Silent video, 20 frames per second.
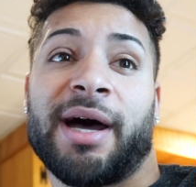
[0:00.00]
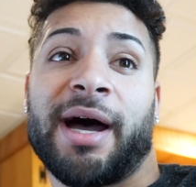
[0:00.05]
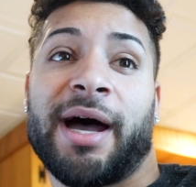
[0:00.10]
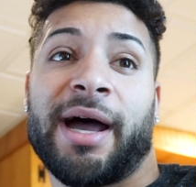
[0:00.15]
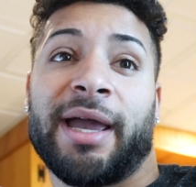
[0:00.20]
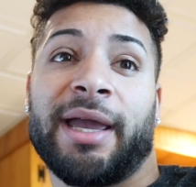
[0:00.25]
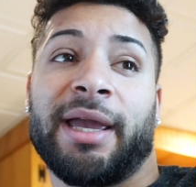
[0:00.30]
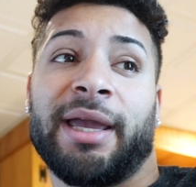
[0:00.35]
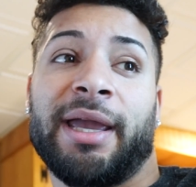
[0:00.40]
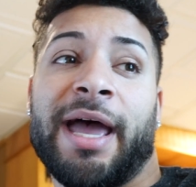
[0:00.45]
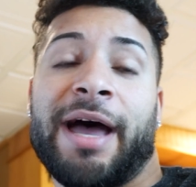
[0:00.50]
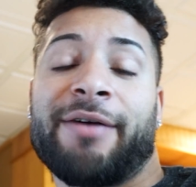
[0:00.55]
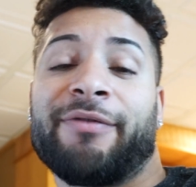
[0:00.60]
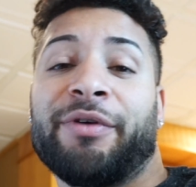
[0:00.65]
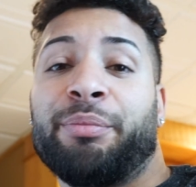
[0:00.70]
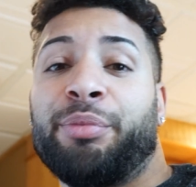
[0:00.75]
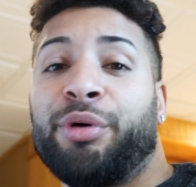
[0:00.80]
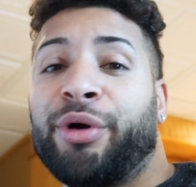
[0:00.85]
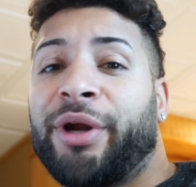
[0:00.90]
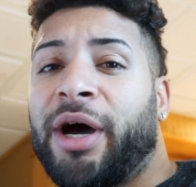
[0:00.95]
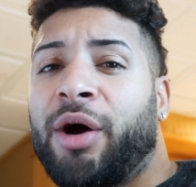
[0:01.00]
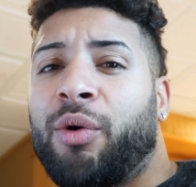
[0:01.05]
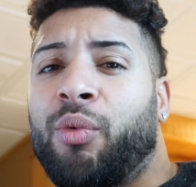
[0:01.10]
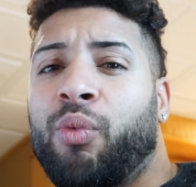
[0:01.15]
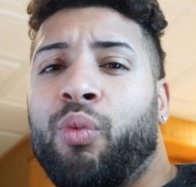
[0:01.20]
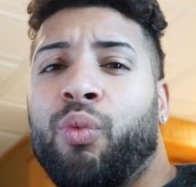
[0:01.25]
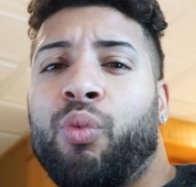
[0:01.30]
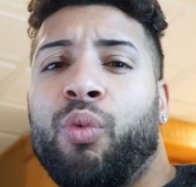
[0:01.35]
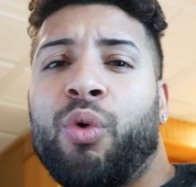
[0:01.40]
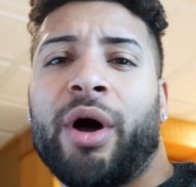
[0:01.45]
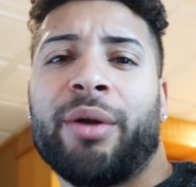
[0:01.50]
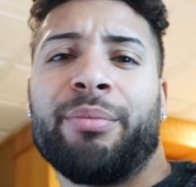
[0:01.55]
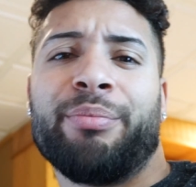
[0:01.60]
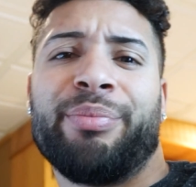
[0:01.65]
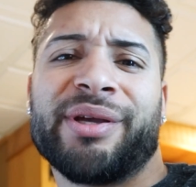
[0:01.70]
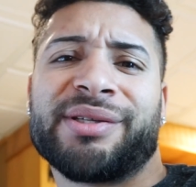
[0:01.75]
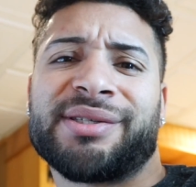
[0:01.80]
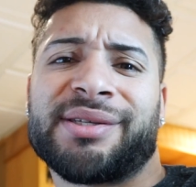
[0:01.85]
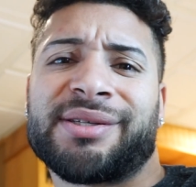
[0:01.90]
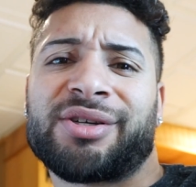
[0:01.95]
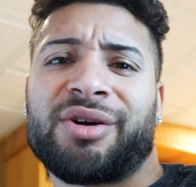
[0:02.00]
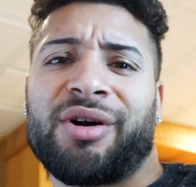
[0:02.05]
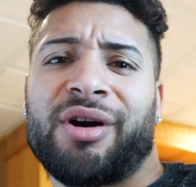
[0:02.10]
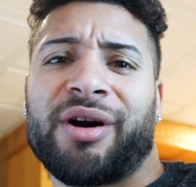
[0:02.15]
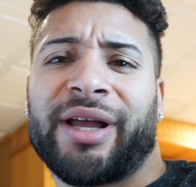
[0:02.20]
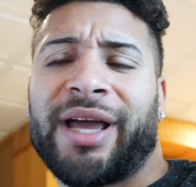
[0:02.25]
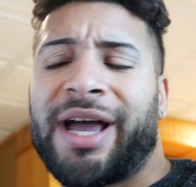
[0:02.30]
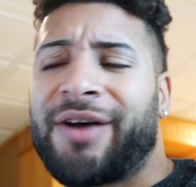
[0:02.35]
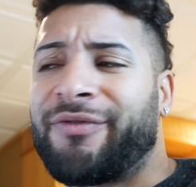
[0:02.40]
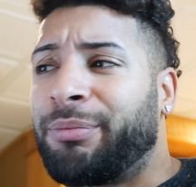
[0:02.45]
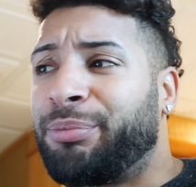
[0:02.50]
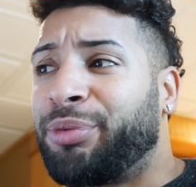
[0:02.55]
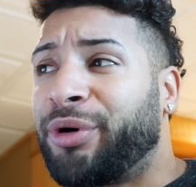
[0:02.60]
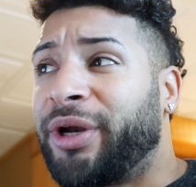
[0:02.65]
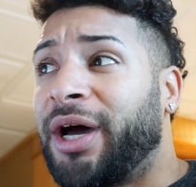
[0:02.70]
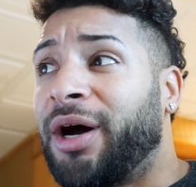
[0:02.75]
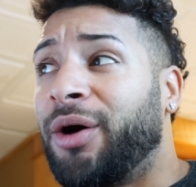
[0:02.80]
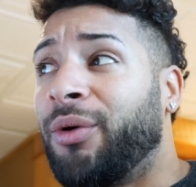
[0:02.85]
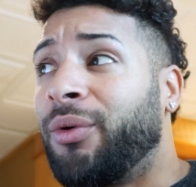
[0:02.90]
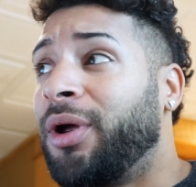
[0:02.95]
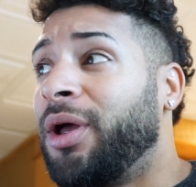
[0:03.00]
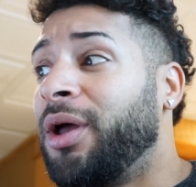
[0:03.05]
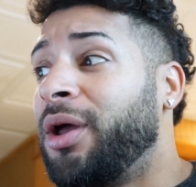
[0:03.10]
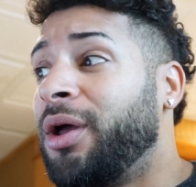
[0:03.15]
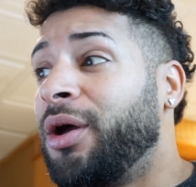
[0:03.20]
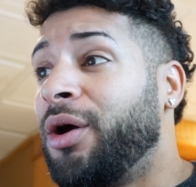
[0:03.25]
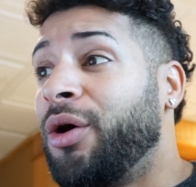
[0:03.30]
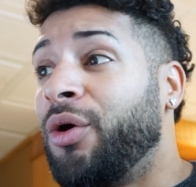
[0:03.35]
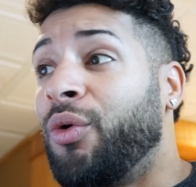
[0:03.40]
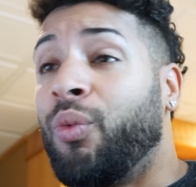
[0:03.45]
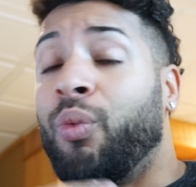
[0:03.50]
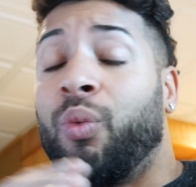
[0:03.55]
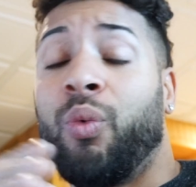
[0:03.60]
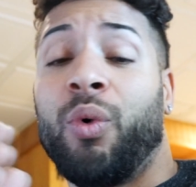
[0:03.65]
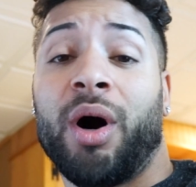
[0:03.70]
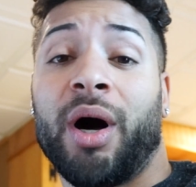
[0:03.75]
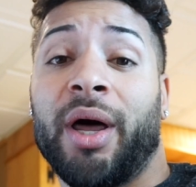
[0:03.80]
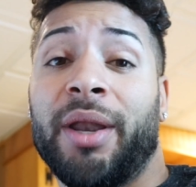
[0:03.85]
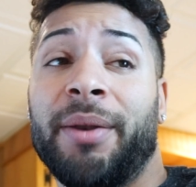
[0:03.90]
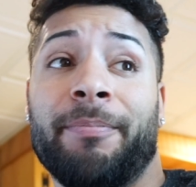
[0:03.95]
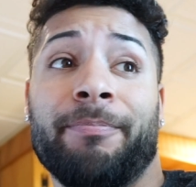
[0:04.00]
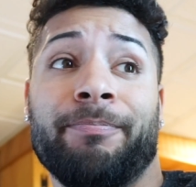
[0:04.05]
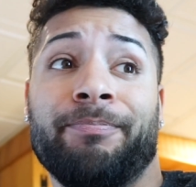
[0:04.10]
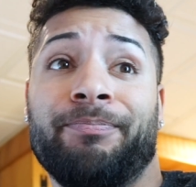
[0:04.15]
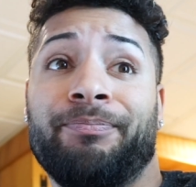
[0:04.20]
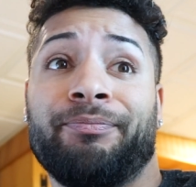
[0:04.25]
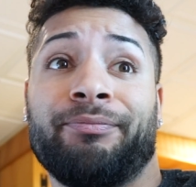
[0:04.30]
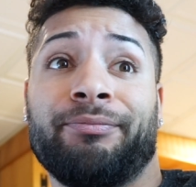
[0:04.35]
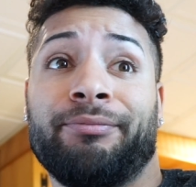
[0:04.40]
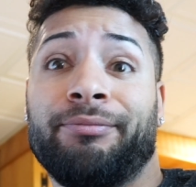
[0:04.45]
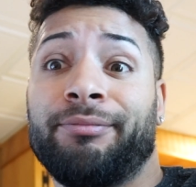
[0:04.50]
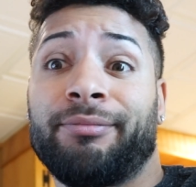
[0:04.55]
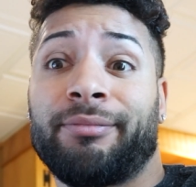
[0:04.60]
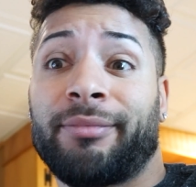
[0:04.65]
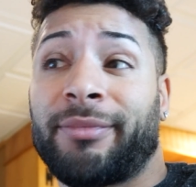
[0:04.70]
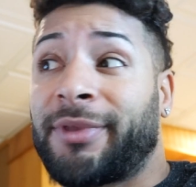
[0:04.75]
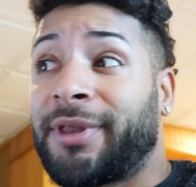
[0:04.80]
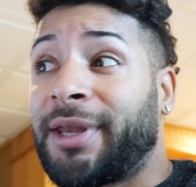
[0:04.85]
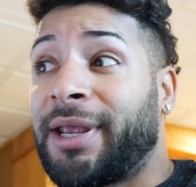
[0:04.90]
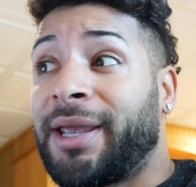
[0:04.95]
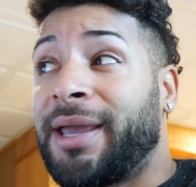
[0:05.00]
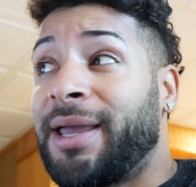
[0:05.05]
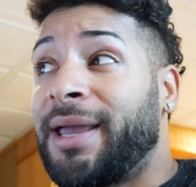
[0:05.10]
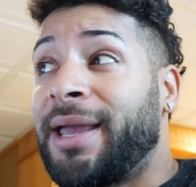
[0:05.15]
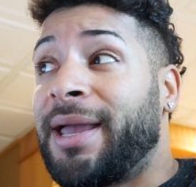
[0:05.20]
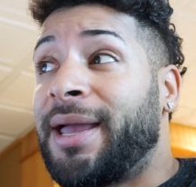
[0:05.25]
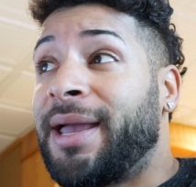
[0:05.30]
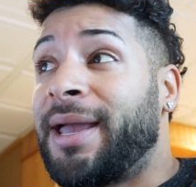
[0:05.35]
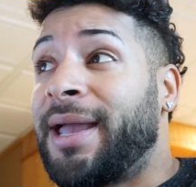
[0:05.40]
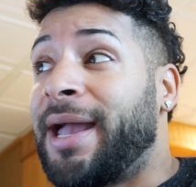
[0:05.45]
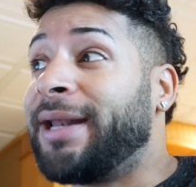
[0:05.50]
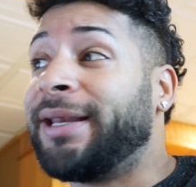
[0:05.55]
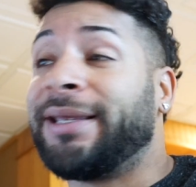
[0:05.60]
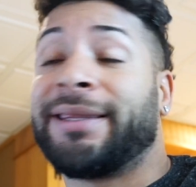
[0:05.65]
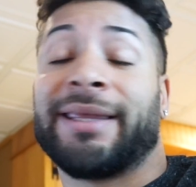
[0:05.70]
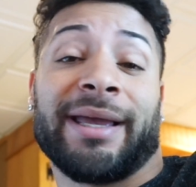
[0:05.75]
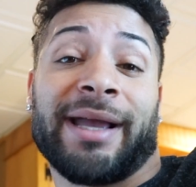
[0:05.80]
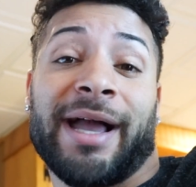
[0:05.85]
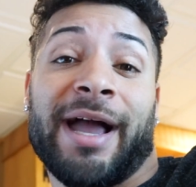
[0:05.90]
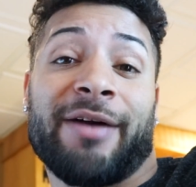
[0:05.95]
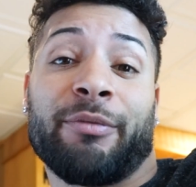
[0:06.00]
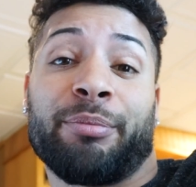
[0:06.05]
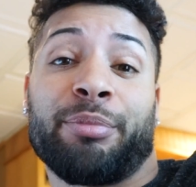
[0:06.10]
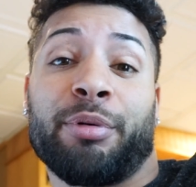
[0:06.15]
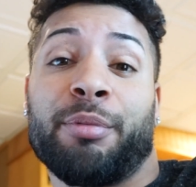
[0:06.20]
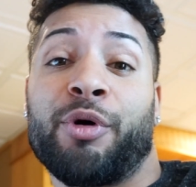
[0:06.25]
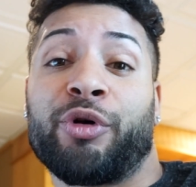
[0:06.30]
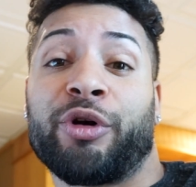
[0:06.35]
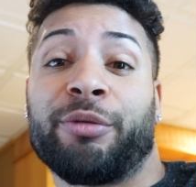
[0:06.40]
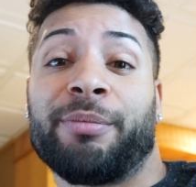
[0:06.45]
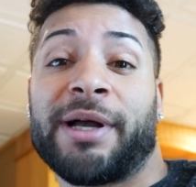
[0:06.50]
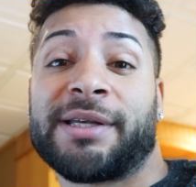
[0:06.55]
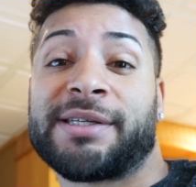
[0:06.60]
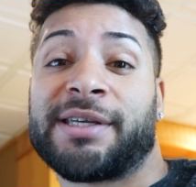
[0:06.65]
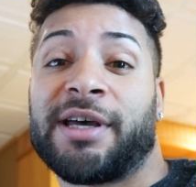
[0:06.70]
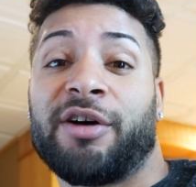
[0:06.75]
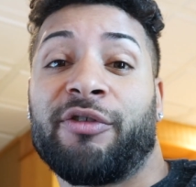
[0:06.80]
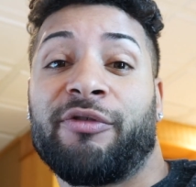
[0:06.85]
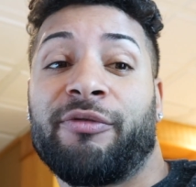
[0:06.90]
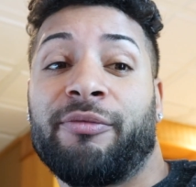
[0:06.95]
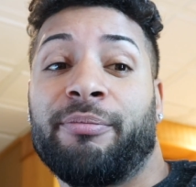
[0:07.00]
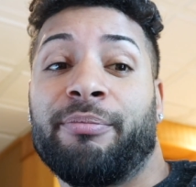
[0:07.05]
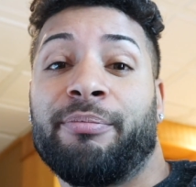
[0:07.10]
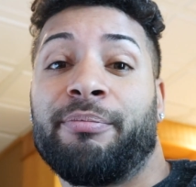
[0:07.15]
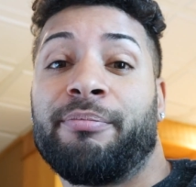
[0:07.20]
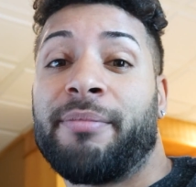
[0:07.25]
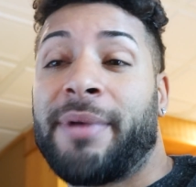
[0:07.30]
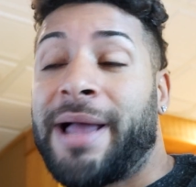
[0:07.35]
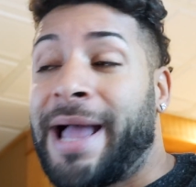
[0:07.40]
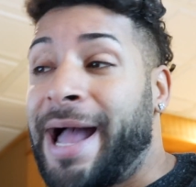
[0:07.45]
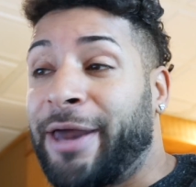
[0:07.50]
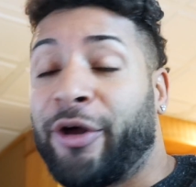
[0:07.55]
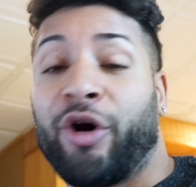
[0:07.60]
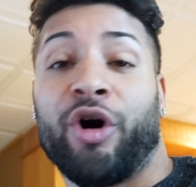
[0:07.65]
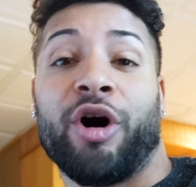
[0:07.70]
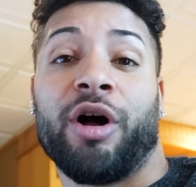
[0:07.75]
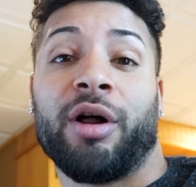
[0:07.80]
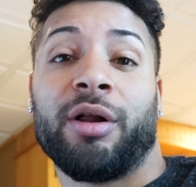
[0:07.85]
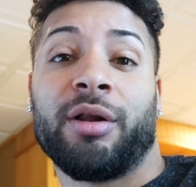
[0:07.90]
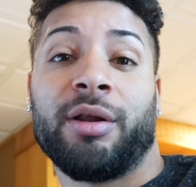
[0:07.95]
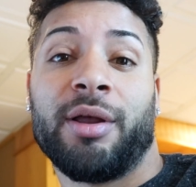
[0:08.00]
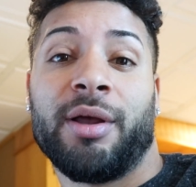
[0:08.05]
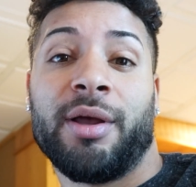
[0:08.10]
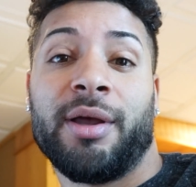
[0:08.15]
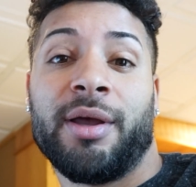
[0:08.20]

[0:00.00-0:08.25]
I haven't put out one business card. I haven't put out one anything. I haven't promoted myself at all.